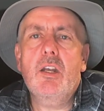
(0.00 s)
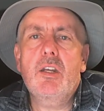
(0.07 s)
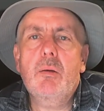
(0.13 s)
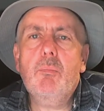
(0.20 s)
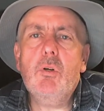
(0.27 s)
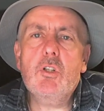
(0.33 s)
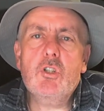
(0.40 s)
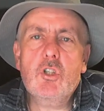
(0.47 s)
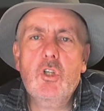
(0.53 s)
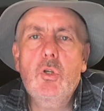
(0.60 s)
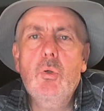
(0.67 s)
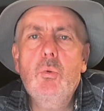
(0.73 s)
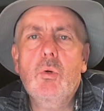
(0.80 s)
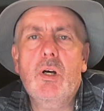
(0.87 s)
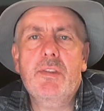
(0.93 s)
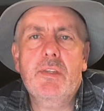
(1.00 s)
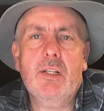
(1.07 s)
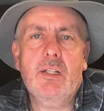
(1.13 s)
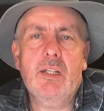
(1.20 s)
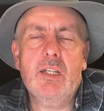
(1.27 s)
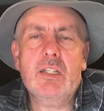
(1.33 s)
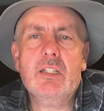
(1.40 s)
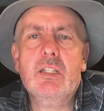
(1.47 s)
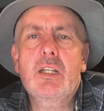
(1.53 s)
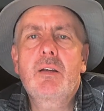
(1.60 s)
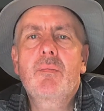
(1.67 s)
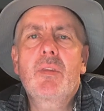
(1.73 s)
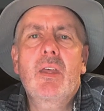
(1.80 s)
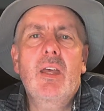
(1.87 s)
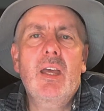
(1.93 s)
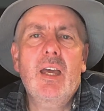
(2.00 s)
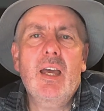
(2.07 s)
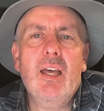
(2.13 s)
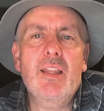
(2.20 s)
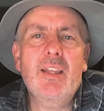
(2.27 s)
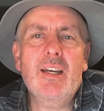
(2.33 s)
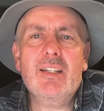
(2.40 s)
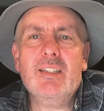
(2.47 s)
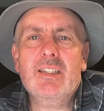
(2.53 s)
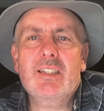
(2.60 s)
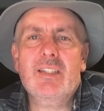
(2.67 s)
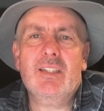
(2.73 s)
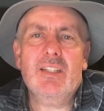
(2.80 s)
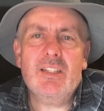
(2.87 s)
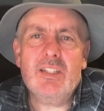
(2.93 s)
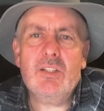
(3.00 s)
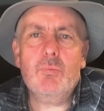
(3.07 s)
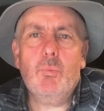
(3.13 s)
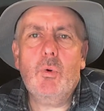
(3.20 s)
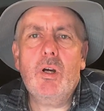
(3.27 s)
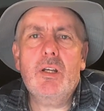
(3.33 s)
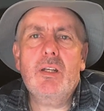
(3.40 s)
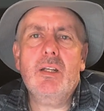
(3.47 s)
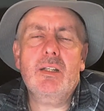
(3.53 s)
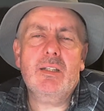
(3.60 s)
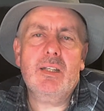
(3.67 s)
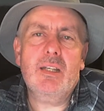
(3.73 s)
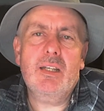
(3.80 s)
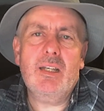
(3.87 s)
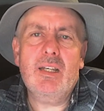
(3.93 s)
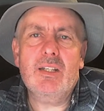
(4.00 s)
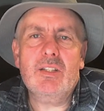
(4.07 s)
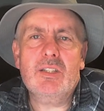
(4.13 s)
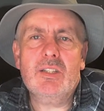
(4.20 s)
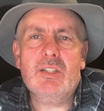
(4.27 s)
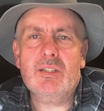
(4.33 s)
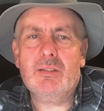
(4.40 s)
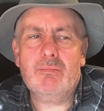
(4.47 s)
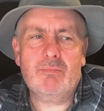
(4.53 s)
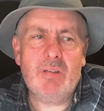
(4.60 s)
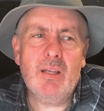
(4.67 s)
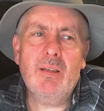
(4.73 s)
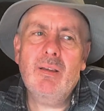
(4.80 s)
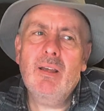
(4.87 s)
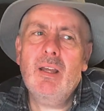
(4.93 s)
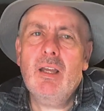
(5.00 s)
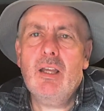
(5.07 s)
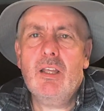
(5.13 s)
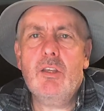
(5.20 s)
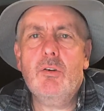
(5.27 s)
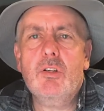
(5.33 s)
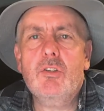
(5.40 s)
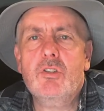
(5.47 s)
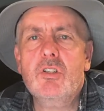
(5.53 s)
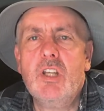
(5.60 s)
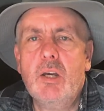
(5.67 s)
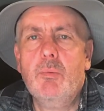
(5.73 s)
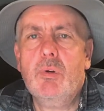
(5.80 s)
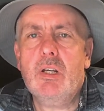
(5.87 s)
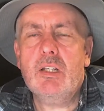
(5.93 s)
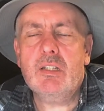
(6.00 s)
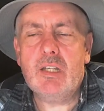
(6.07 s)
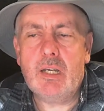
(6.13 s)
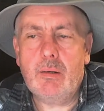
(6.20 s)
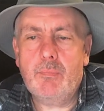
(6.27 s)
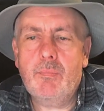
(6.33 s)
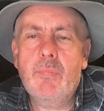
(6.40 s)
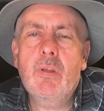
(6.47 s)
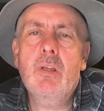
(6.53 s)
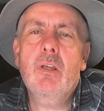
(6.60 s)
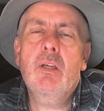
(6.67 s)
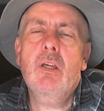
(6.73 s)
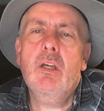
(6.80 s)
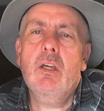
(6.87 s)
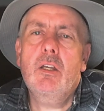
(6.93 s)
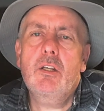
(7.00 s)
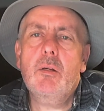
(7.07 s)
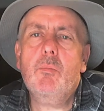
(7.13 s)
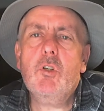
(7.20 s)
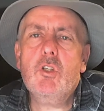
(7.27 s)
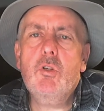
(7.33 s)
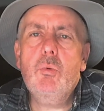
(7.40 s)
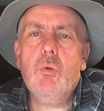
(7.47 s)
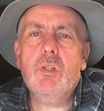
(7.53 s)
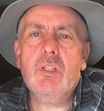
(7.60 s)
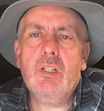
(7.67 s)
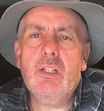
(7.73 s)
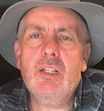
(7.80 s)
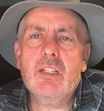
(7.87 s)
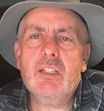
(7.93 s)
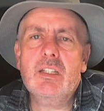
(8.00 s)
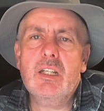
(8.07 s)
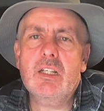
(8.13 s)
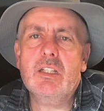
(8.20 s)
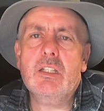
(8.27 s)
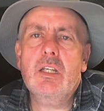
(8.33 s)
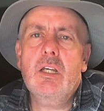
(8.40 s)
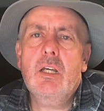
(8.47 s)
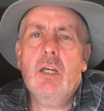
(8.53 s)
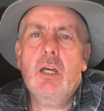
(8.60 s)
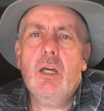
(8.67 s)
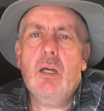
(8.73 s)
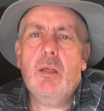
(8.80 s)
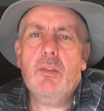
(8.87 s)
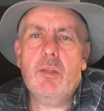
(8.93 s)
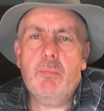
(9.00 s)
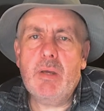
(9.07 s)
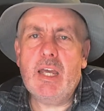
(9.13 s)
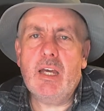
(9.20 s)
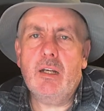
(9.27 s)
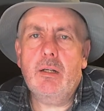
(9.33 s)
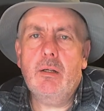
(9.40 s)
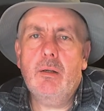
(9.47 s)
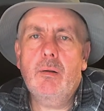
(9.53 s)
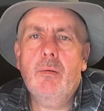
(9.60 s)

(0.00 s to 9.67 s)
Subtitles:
Number 2 on the list, and this is one that you understand when I say it. Number 2 on the list is the bed.